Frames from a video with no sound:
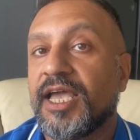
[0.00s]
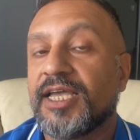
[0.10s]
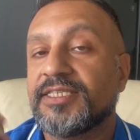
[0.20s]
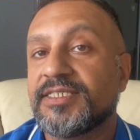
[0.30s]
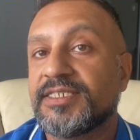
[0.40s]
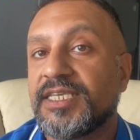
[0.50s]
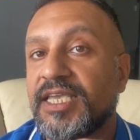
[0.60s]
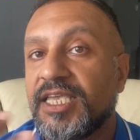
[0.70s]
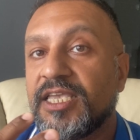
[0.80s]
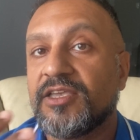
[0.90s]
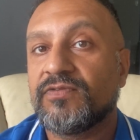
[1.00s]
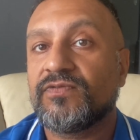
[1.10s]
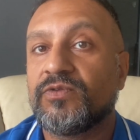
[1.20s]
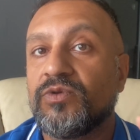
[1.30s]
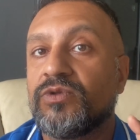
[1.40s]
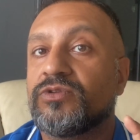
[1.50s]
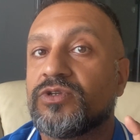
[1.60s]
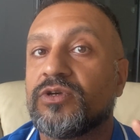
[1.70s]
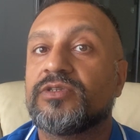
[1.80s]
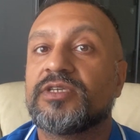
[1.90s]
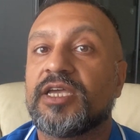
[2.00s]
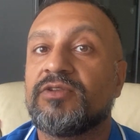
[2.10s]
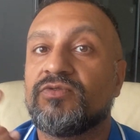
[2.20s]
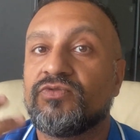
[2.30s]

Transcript: and see if Google Docs can